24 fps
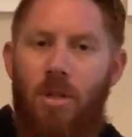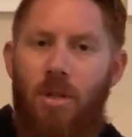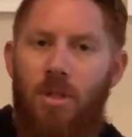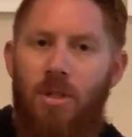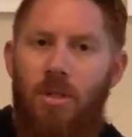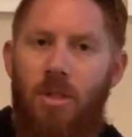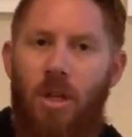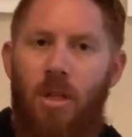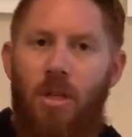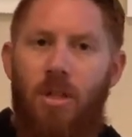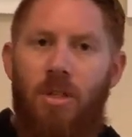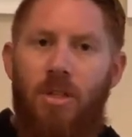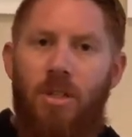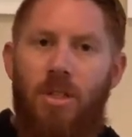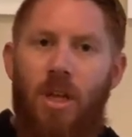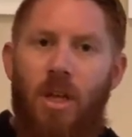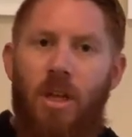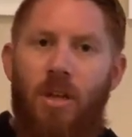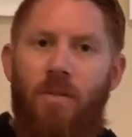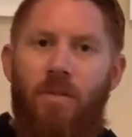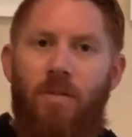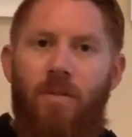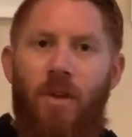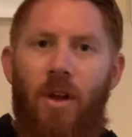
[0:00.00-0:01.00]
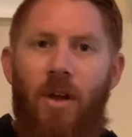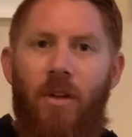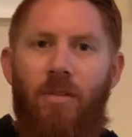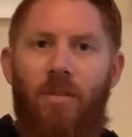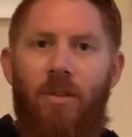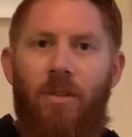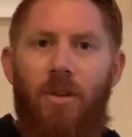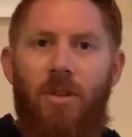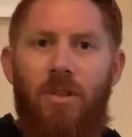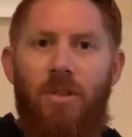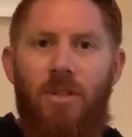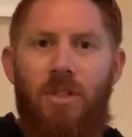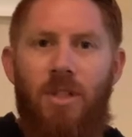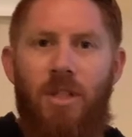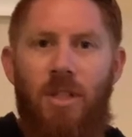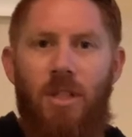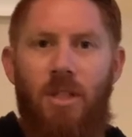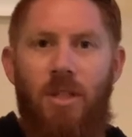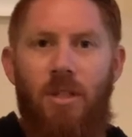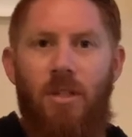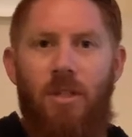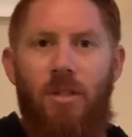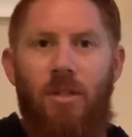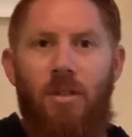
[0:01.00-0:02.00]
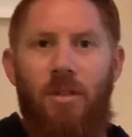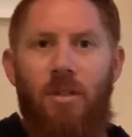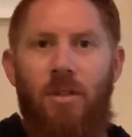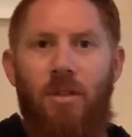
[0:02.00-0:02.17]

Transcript: dollar sign 513,